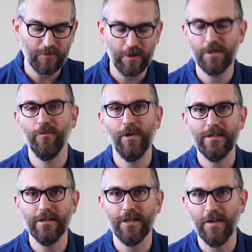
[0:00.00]
friendship
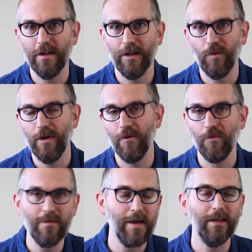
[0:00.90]
bracelet on that like we are
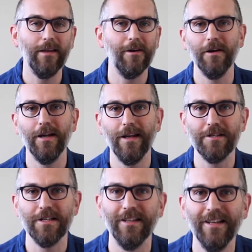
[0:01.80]
remaking our
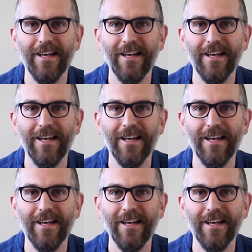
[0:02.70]
connection.